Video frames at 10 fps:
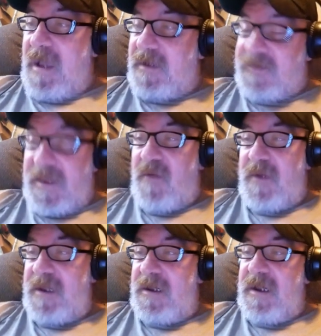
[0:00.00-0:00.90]
so
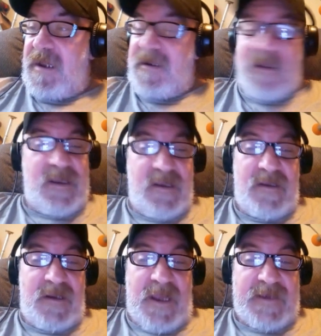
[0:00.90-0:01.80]
in,
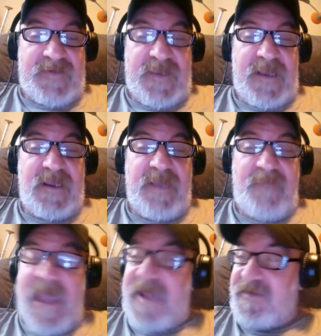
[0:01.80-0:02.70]
like I said, he
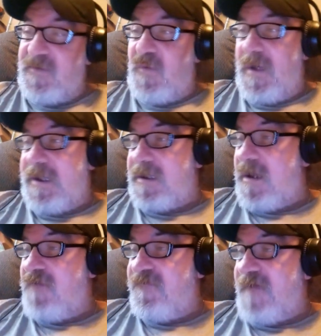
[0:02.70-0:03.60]
passed away in
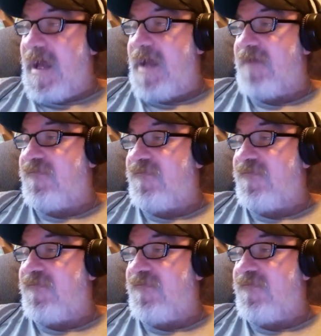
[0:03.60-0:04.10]
05.